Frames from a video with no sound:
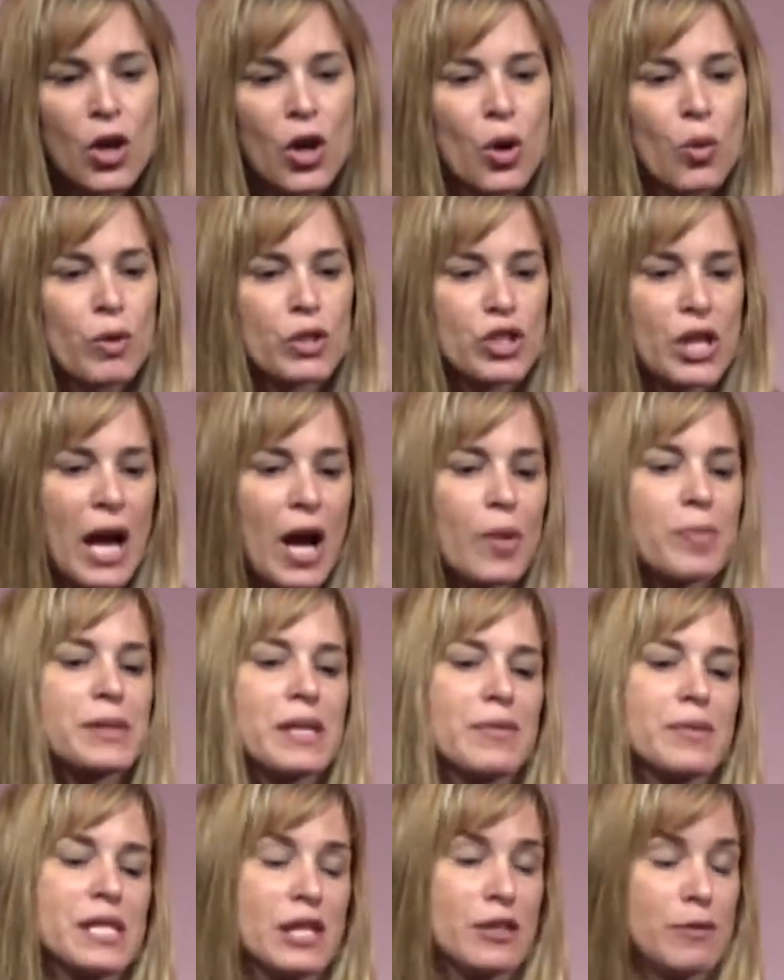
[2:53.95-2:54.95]
which helps
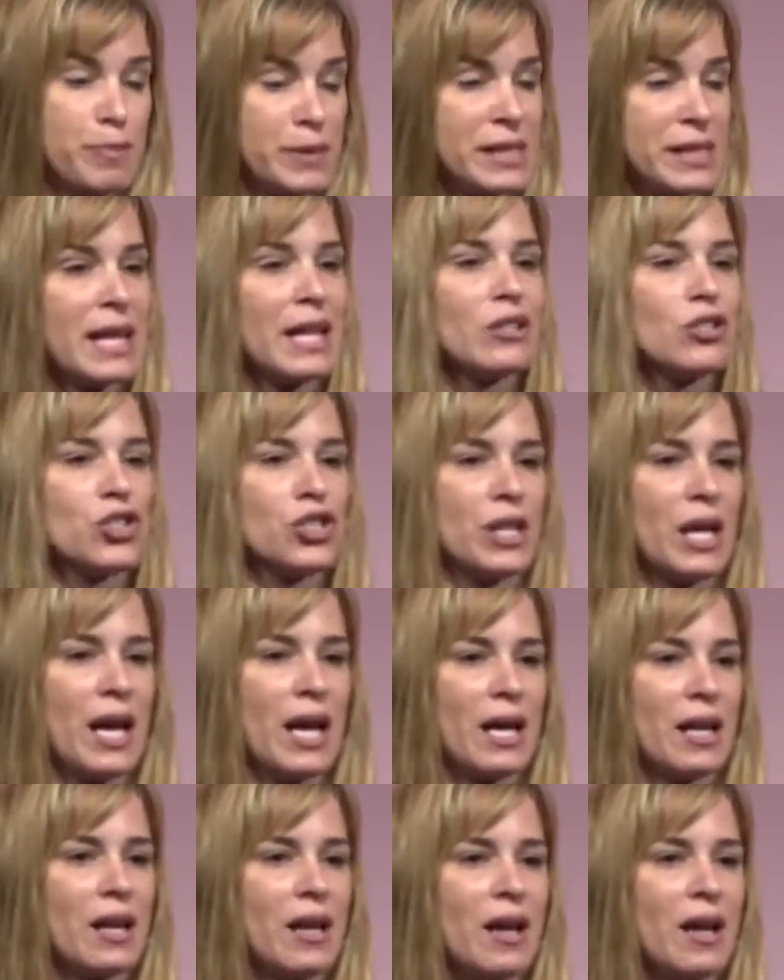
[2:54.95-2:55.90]
us substantiate